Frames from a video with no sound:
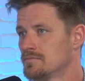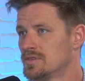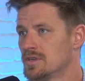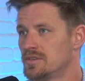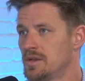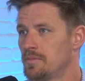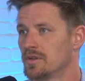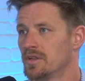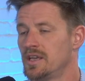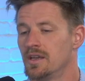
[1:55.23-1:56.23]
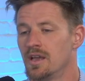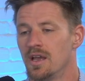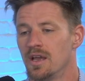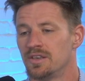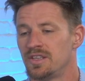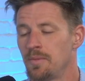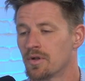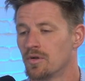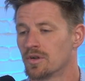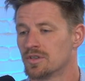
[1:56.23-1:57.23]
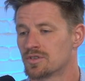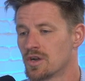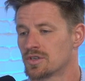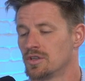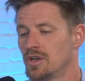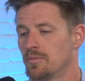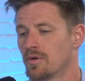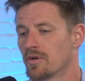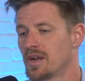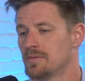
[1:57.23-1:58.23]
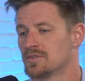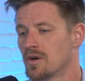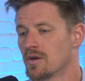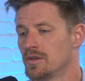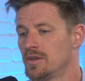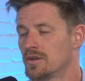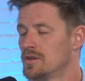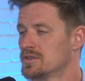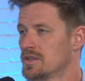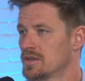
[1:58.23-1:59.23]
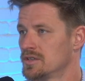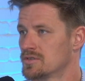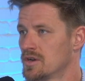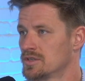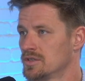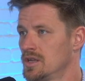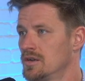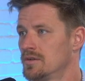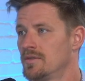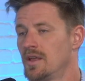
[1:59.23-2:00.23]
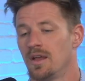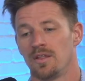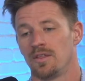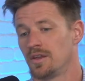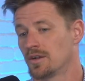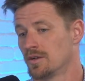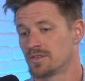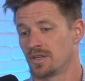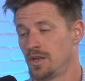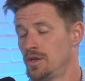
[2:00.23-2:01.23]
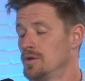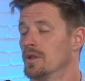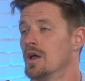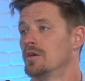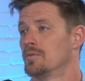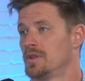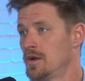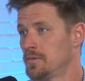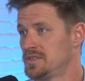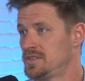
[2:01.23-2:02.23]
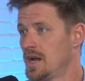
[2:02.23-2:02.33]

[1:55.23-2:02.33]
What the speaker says: So typical construction loan programs are you close on the construction loan, then you close on a new loan when the home is